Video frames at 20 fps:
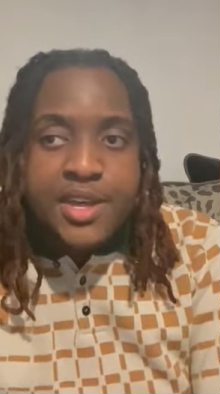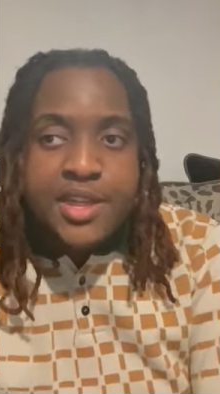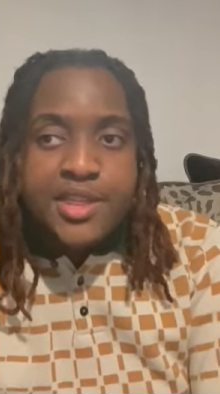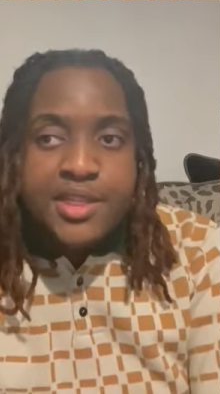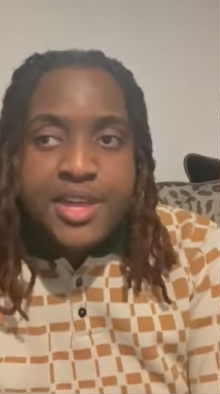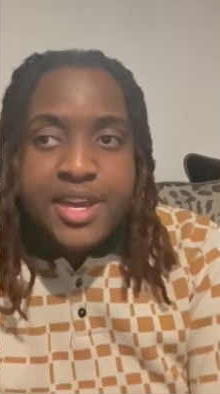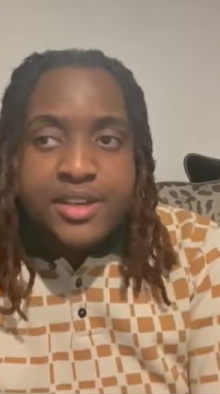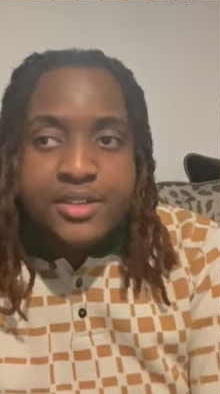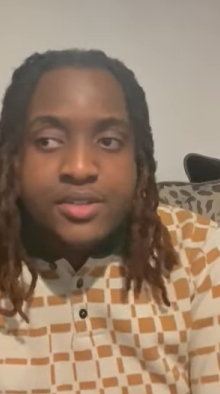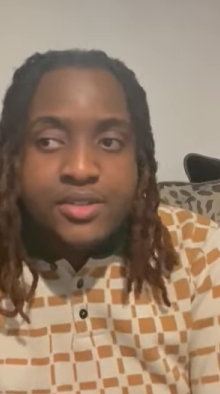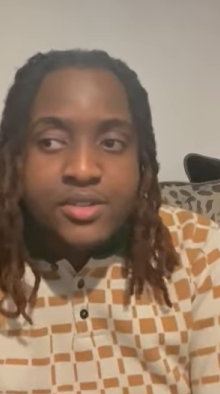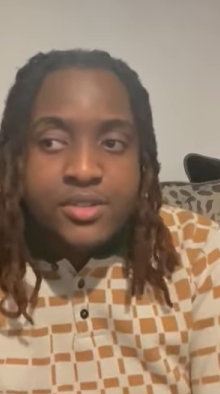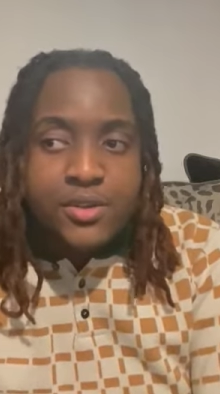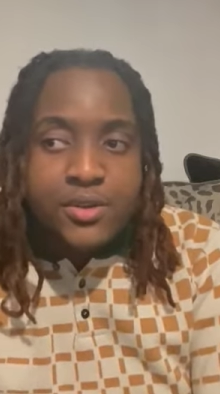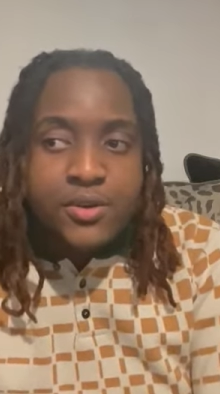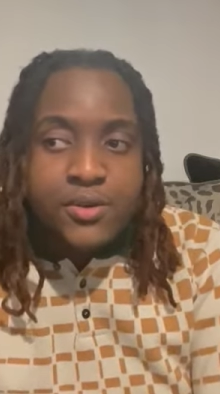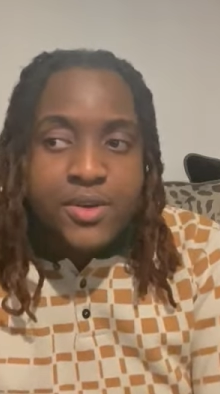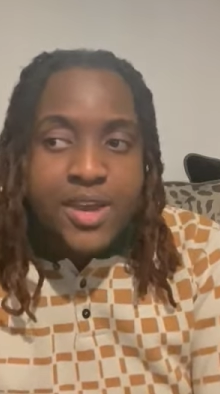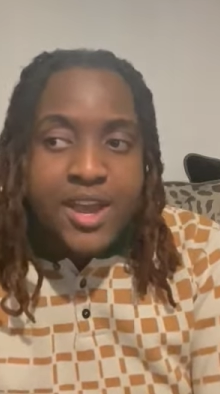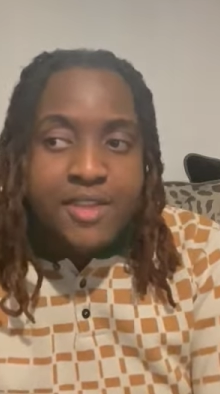Thanks
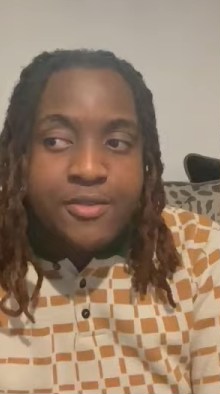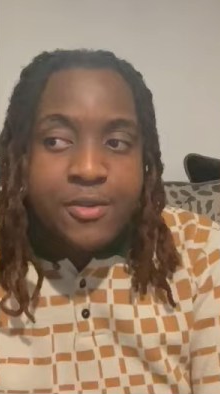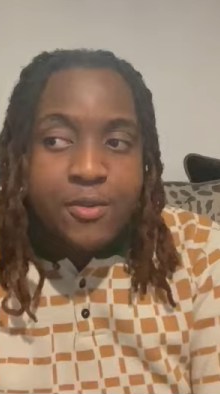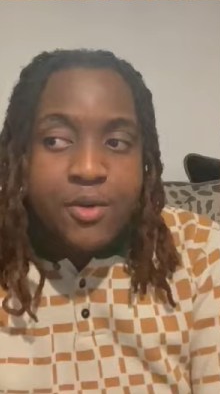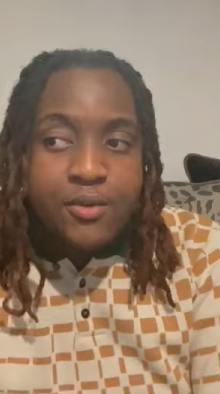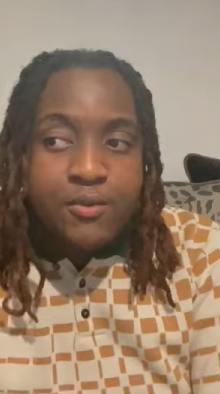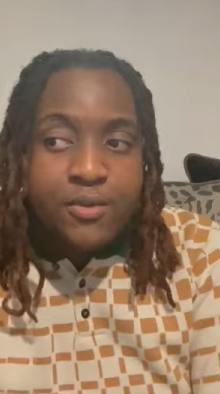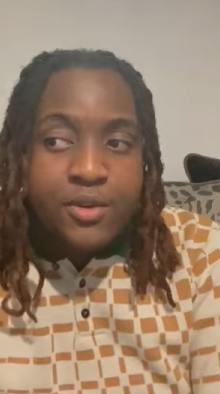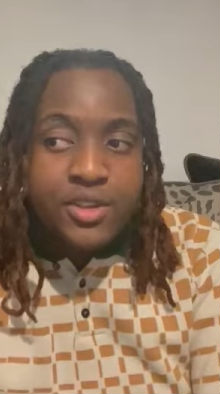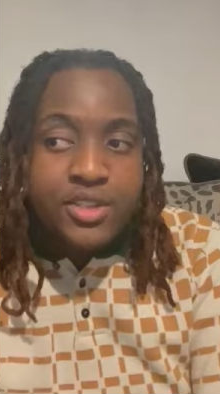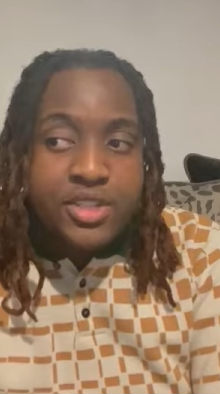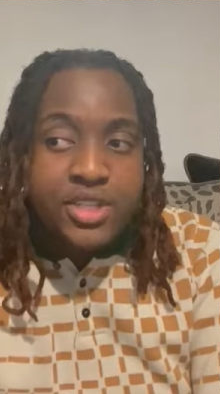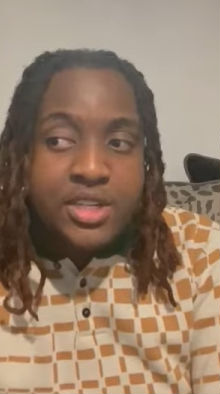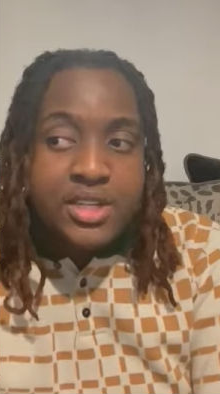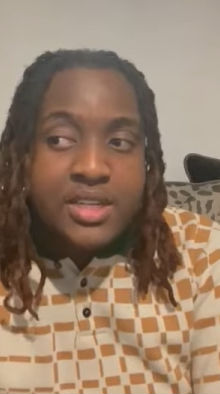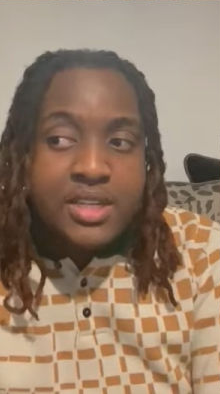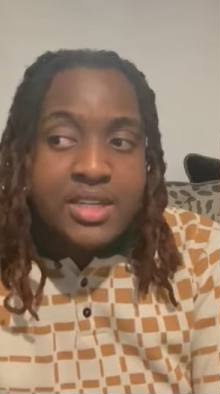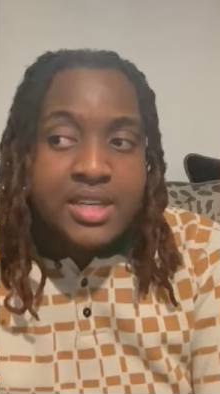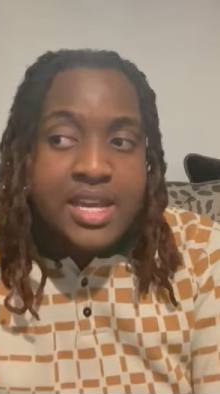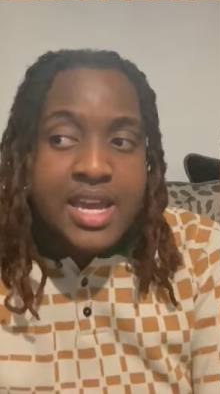to everyone
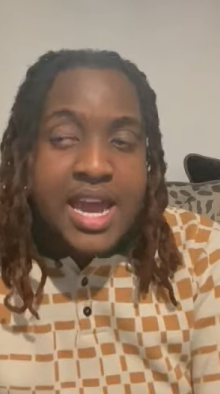watching.